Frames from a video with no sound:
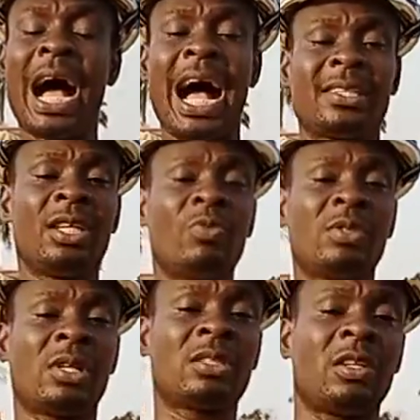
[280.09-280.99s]
As a
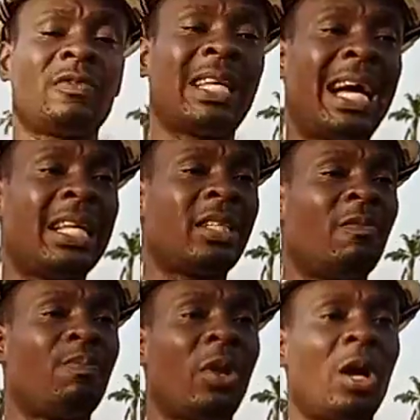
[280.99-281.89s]
result of that, the
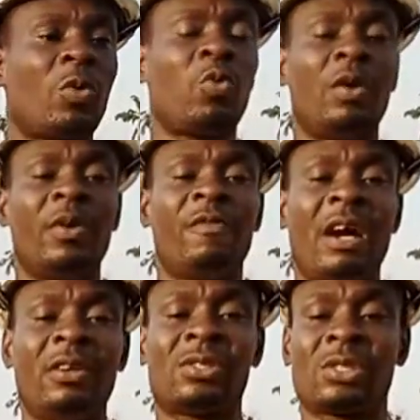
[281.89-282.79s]
block will be
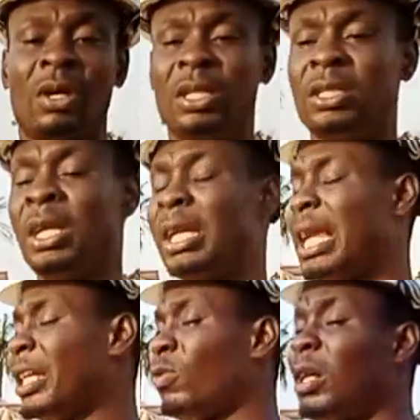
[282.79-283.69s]
very solid.
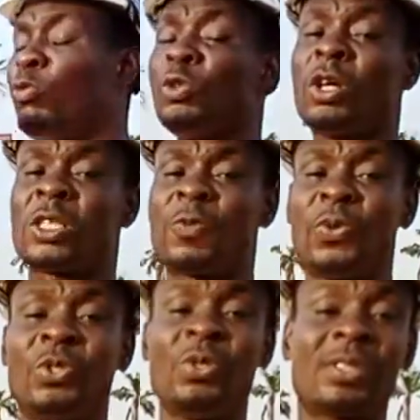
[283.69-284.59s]
Like the one we just
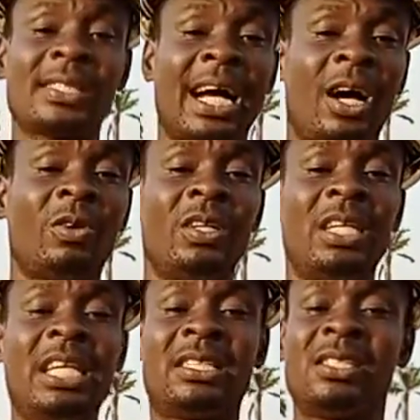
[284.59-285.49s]
produced now,
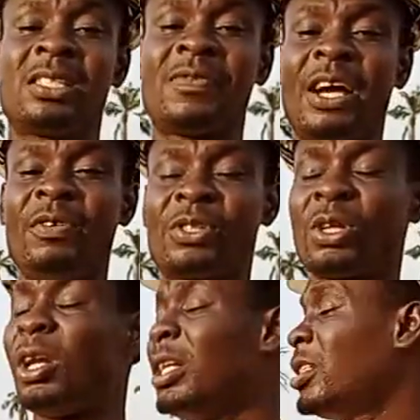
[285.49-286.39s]
it is very
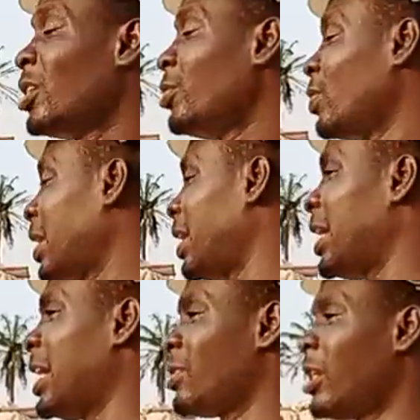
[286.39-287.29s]
solid. You can
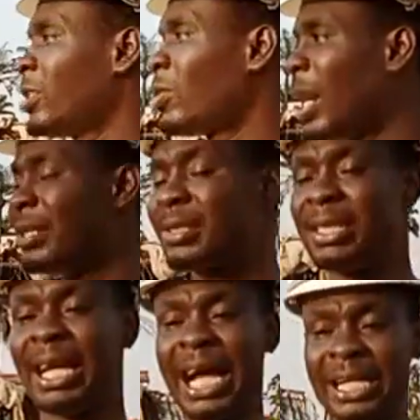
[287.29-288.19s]
let's go and
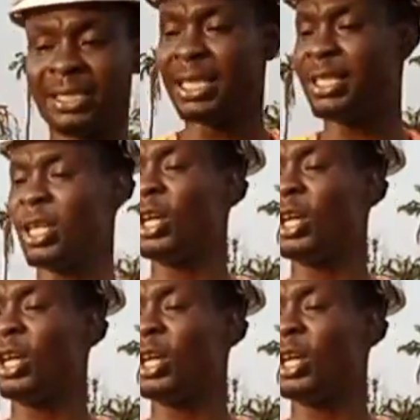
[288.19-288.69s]
see how it is.